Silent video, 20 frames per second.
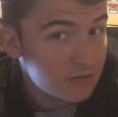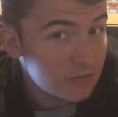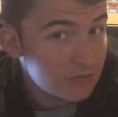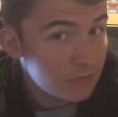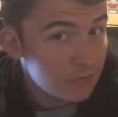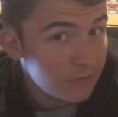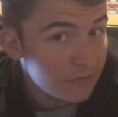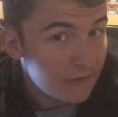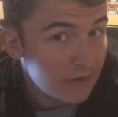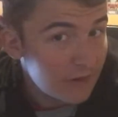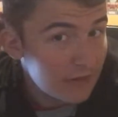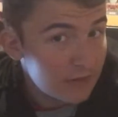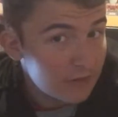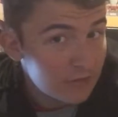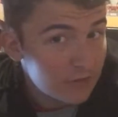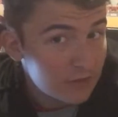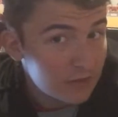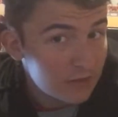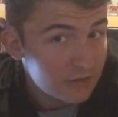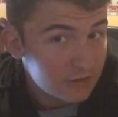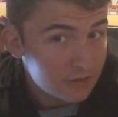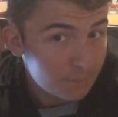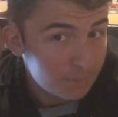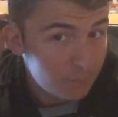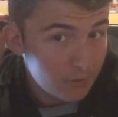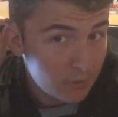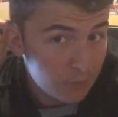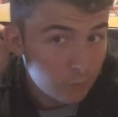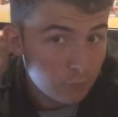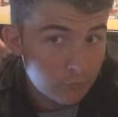with how the cars are
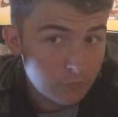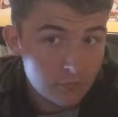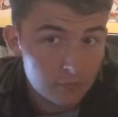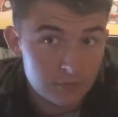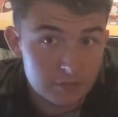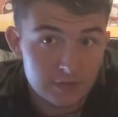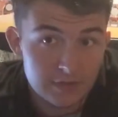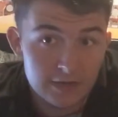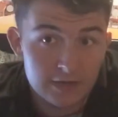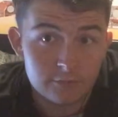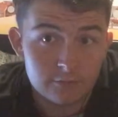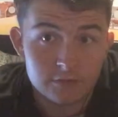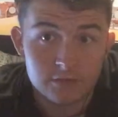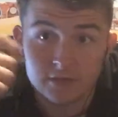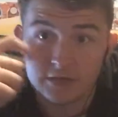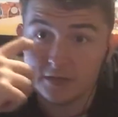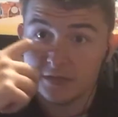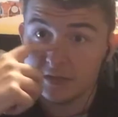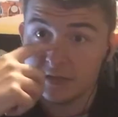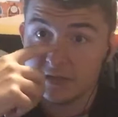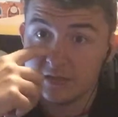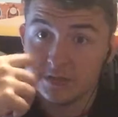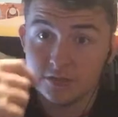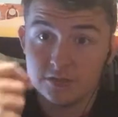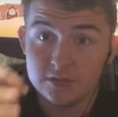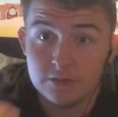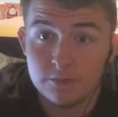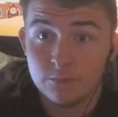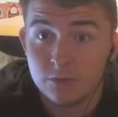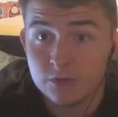built nowadays, it's
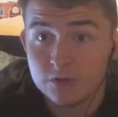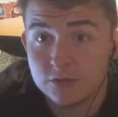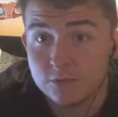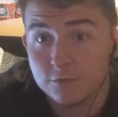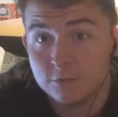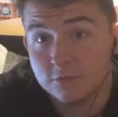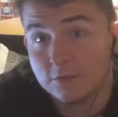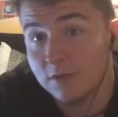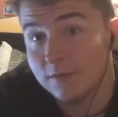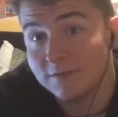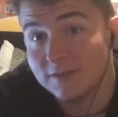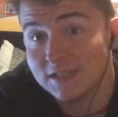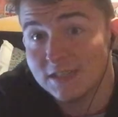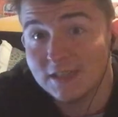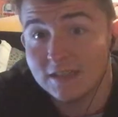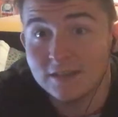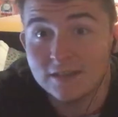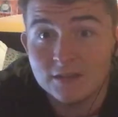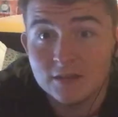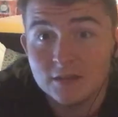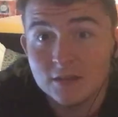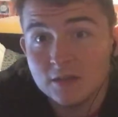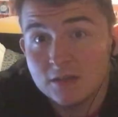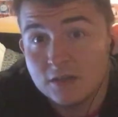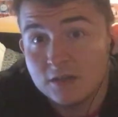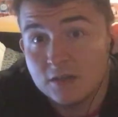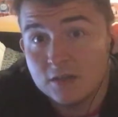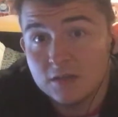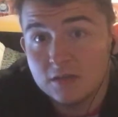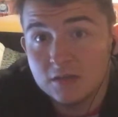just impossible to overtake
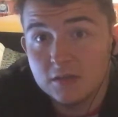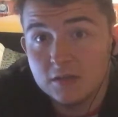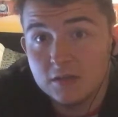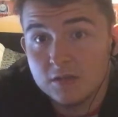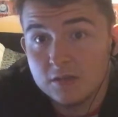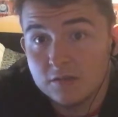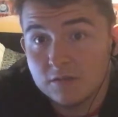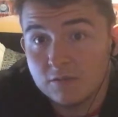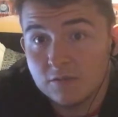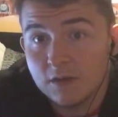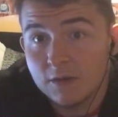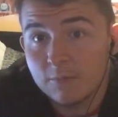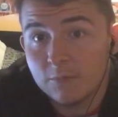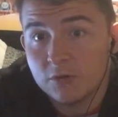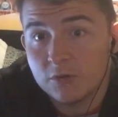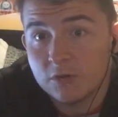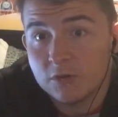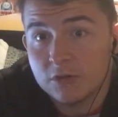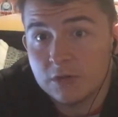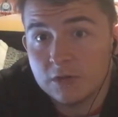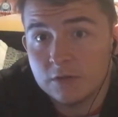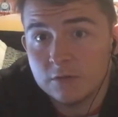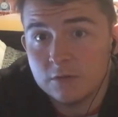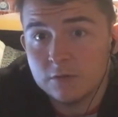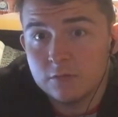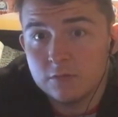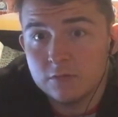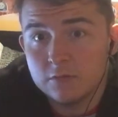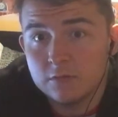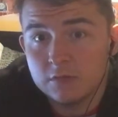around Monaco.
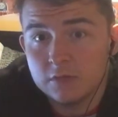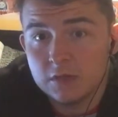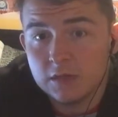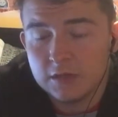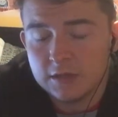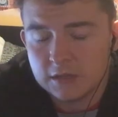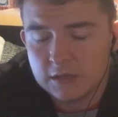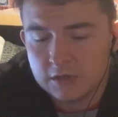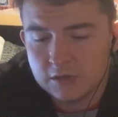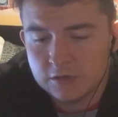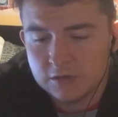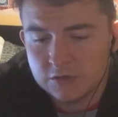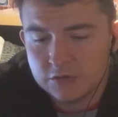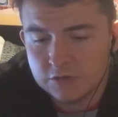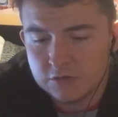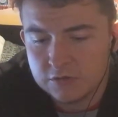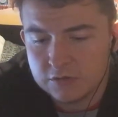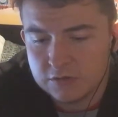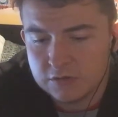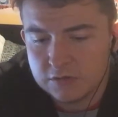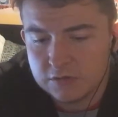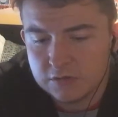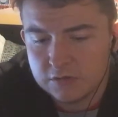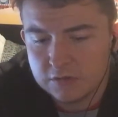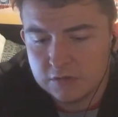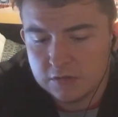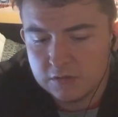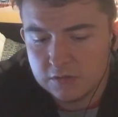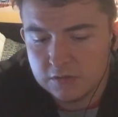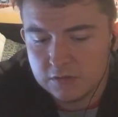Like, the cars
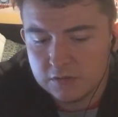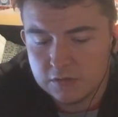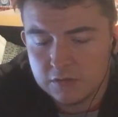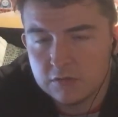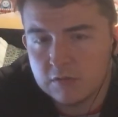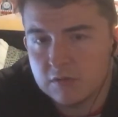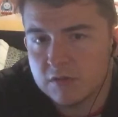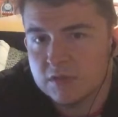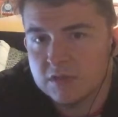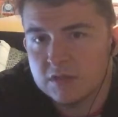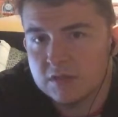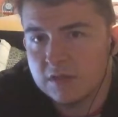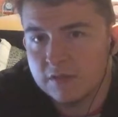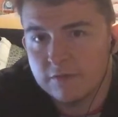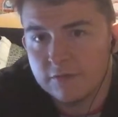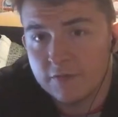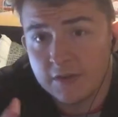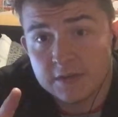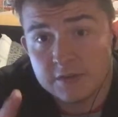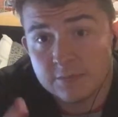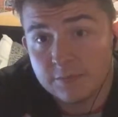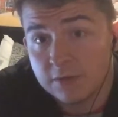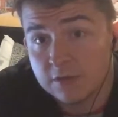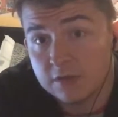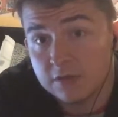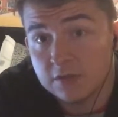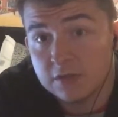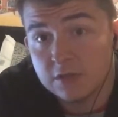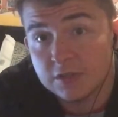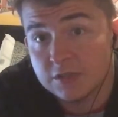they're affected by the
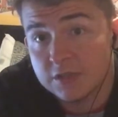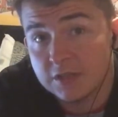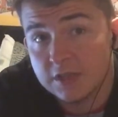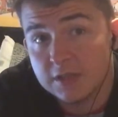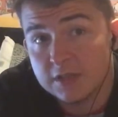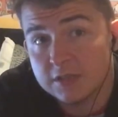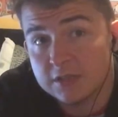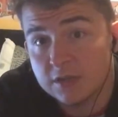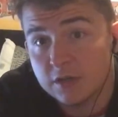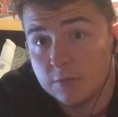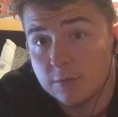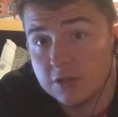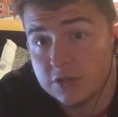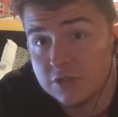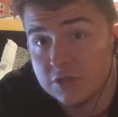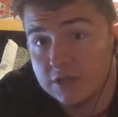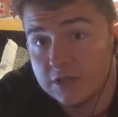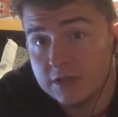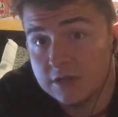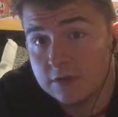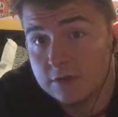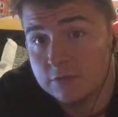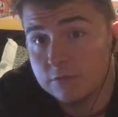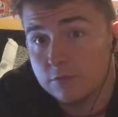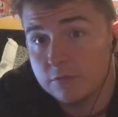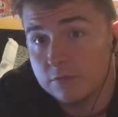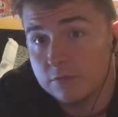dirty air so much now,